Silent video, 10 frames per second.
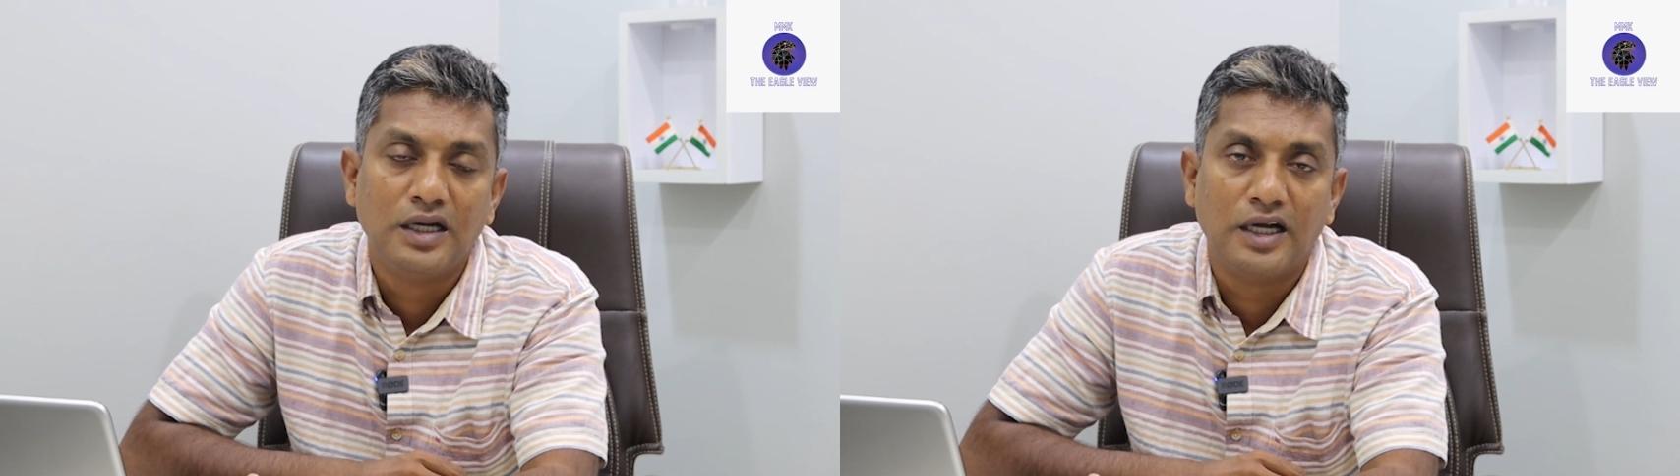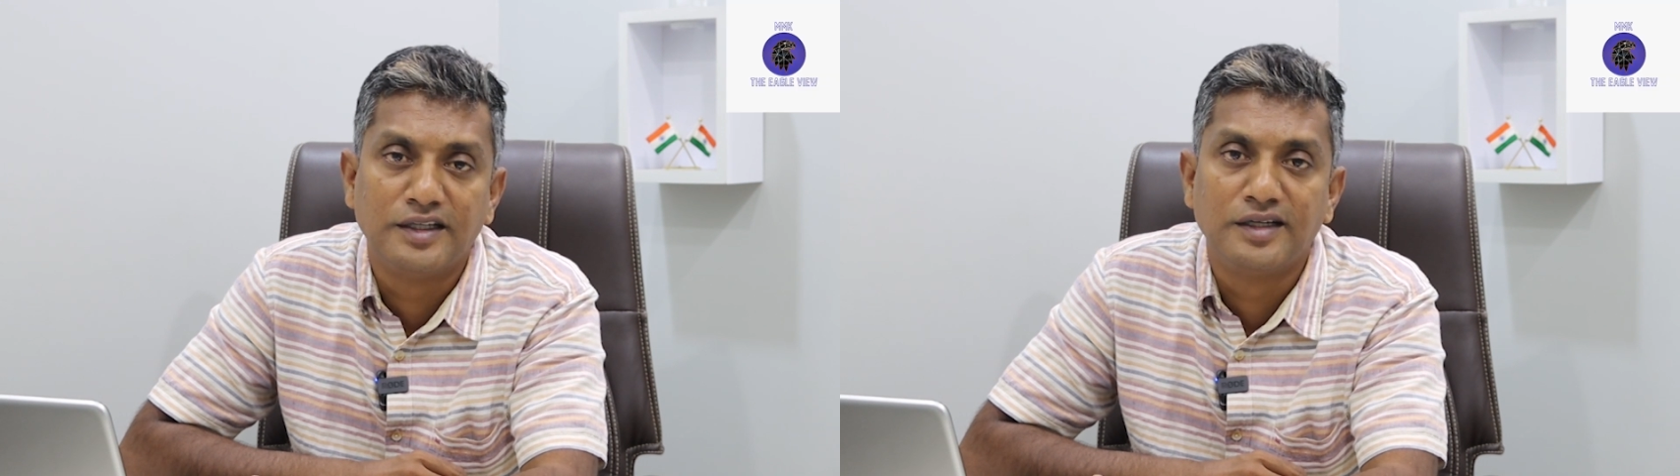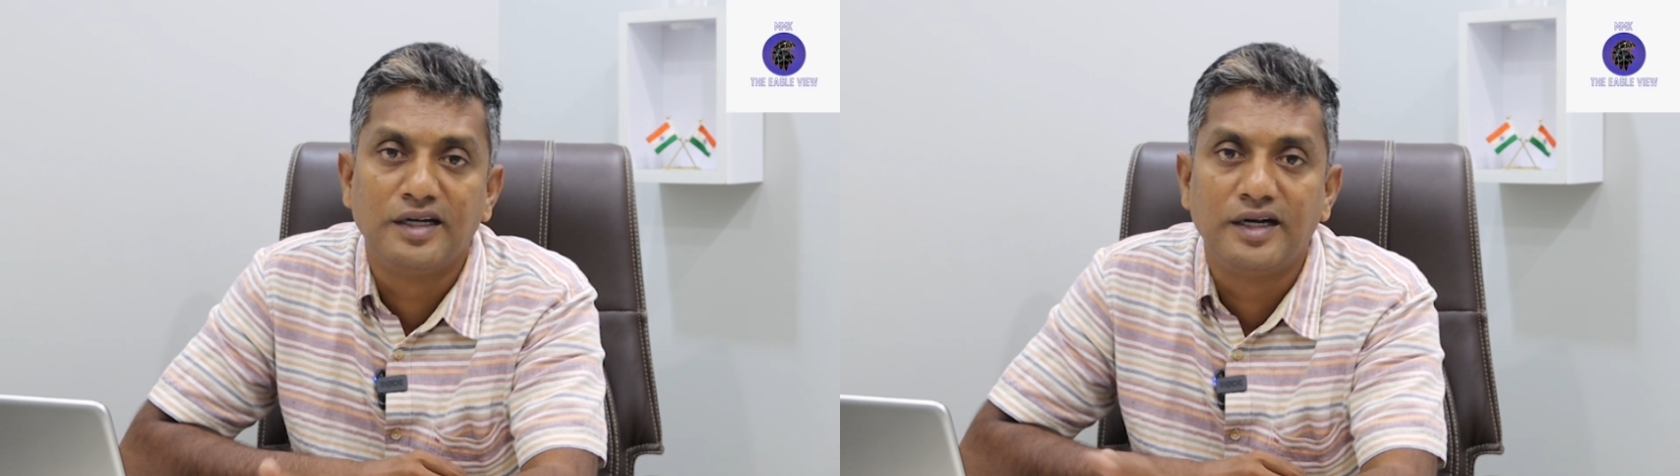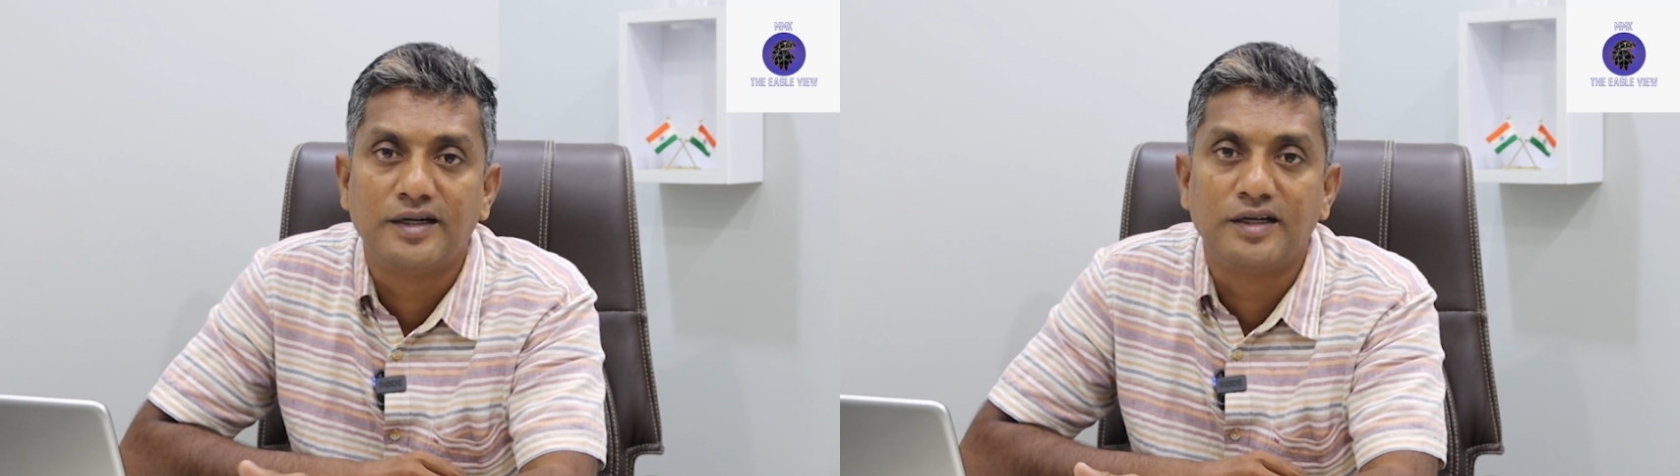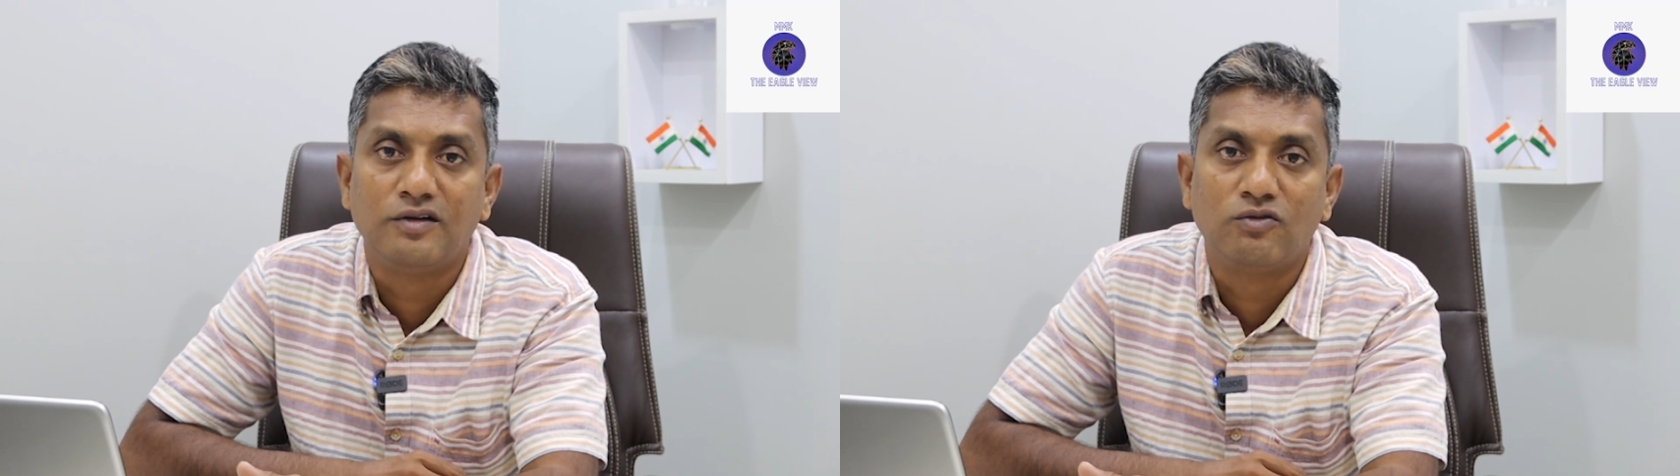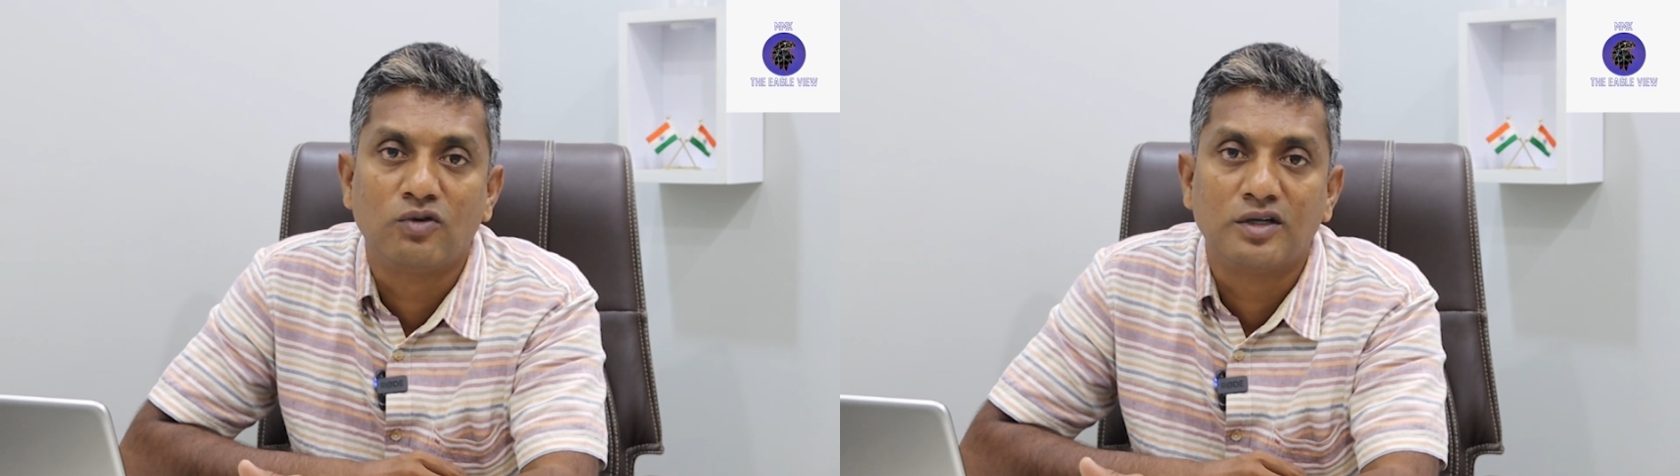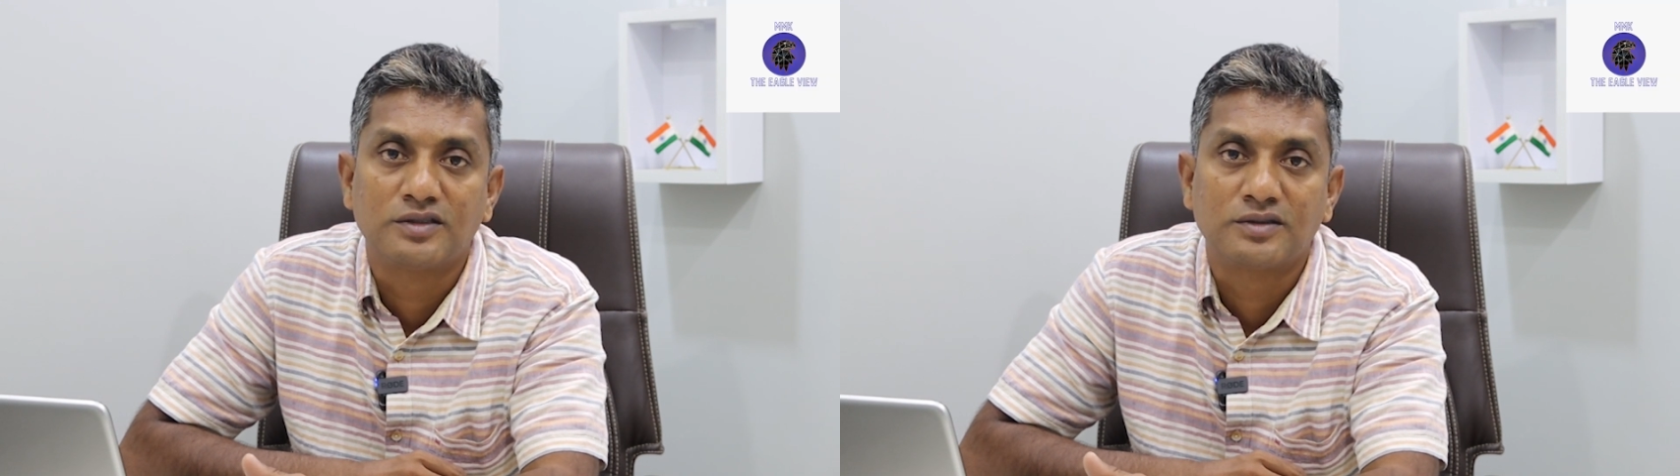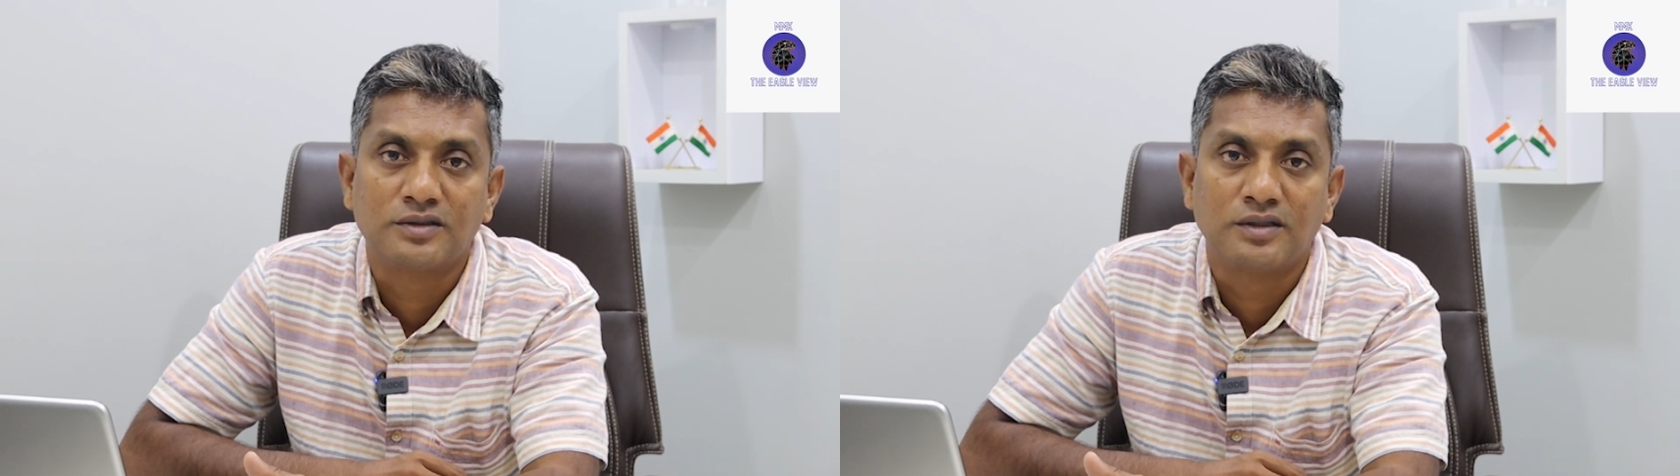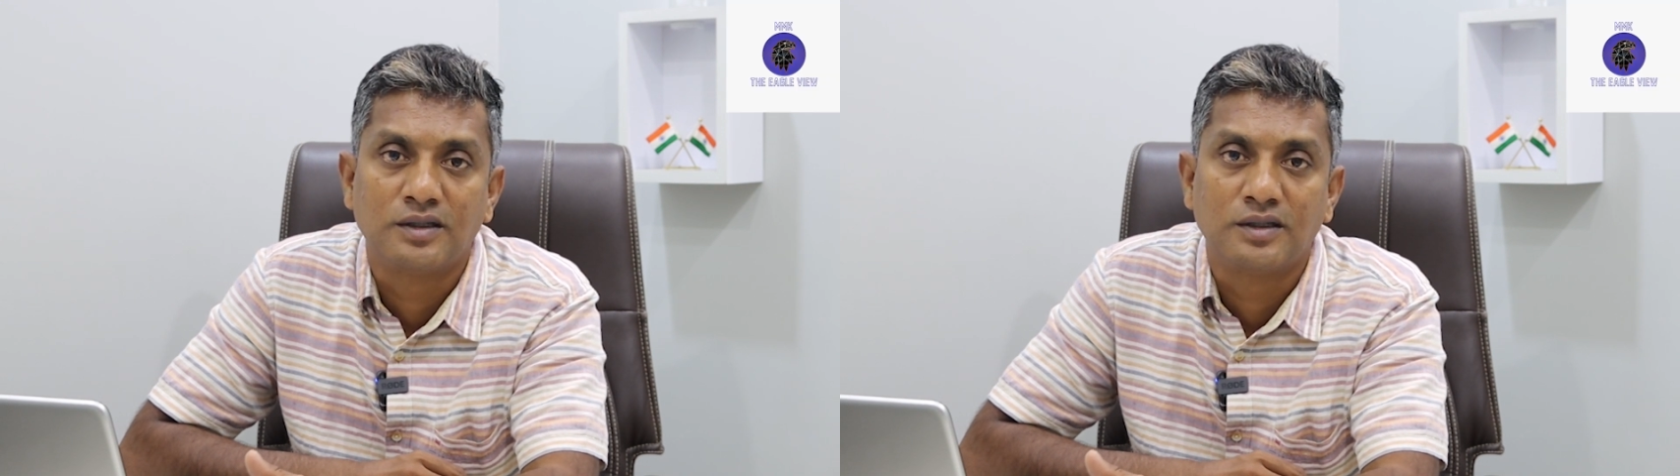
and then later it was